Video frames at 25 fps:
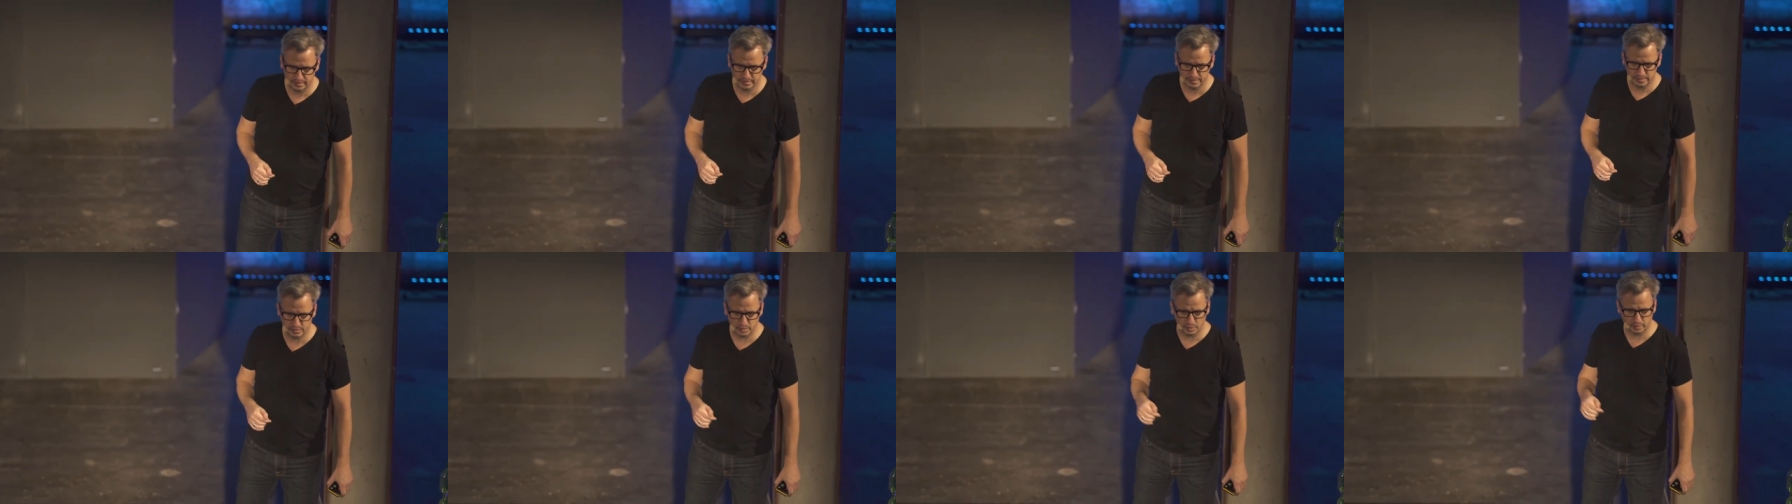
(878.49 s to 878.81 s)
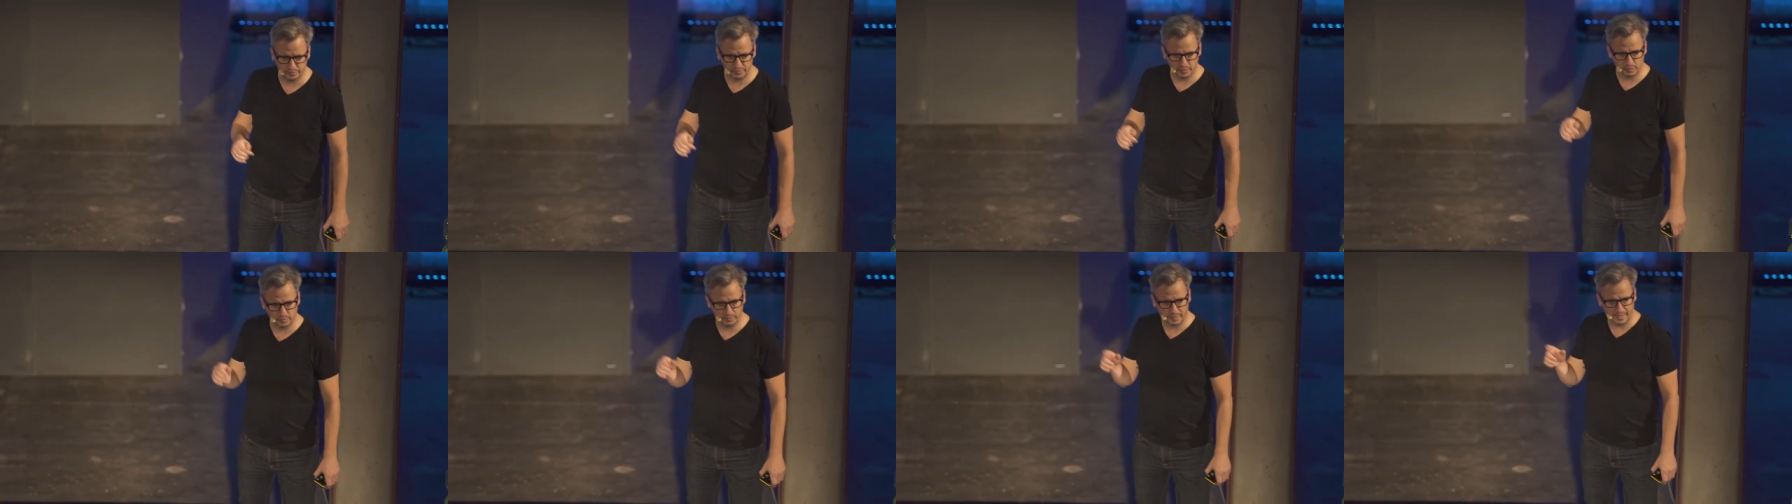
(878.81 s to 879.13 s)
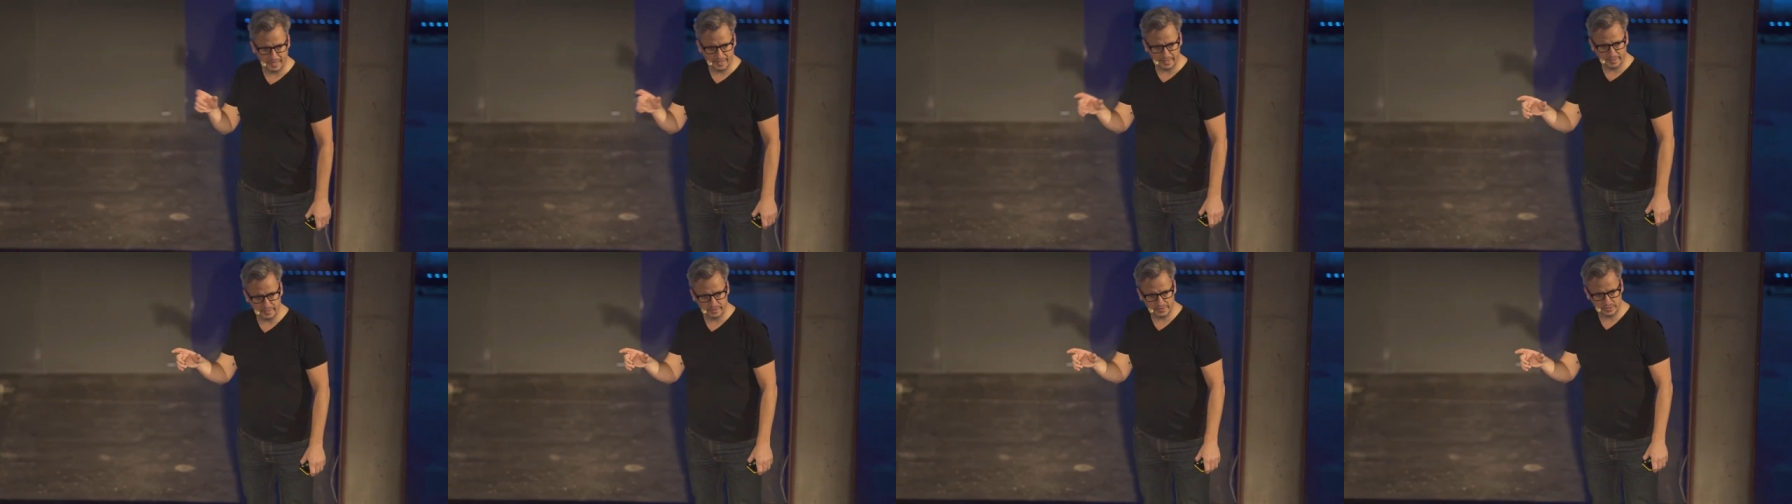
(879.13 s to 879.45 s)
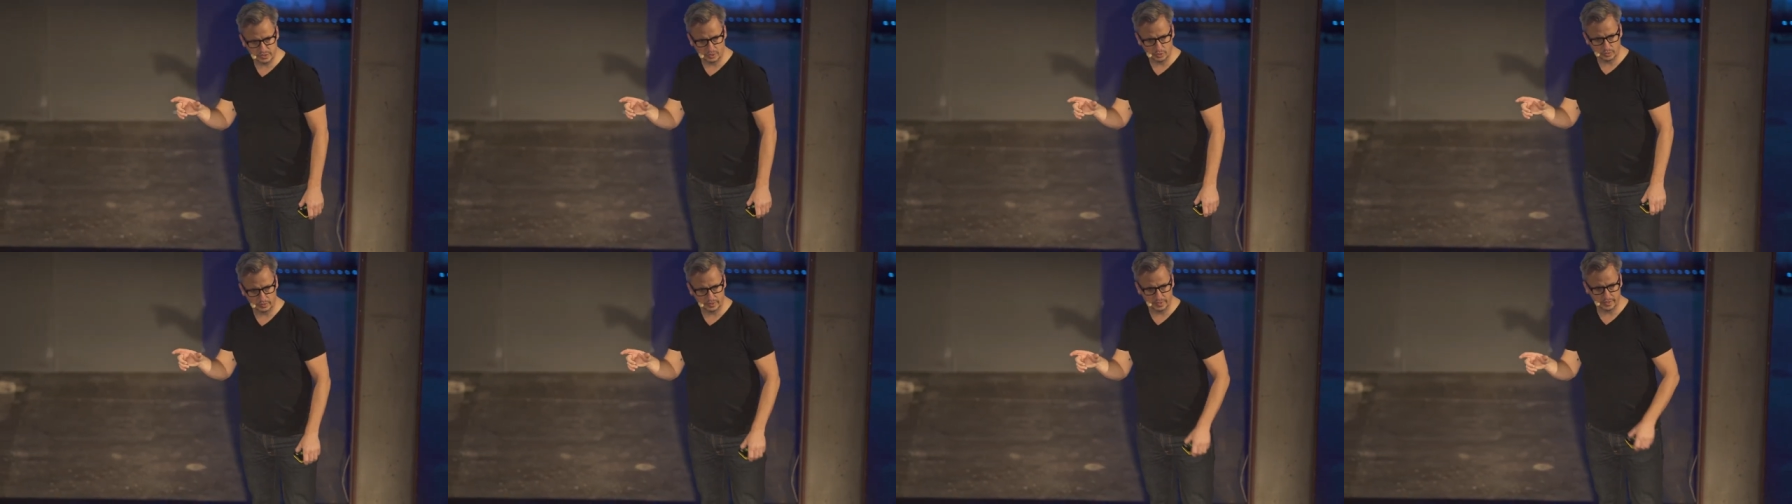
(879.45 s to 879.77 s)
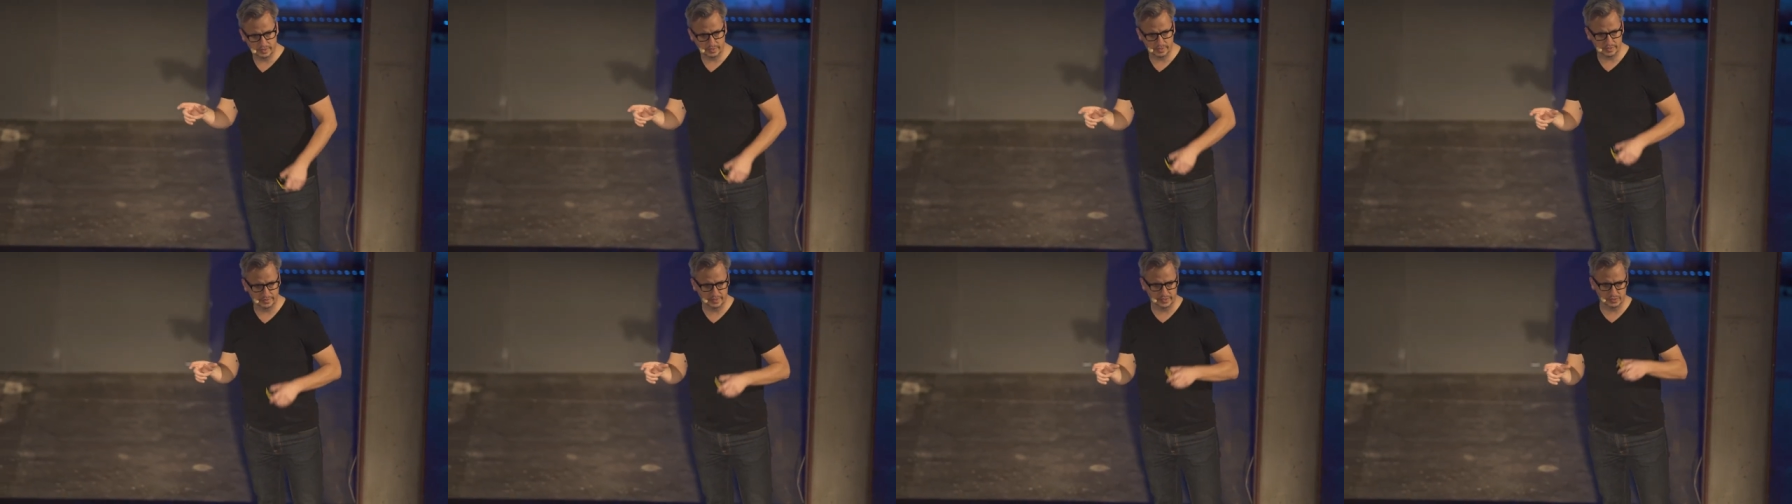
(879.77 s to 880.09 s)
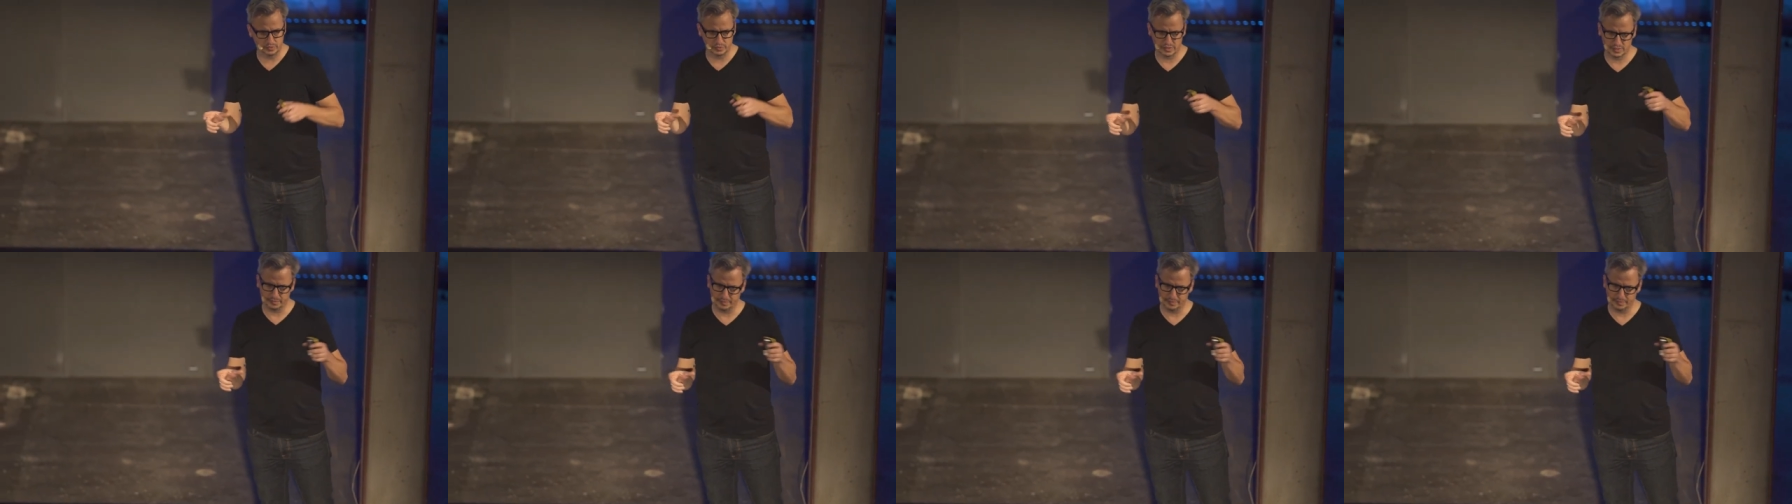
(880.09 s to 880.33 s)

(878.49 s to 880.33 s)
So if you buy a token and then you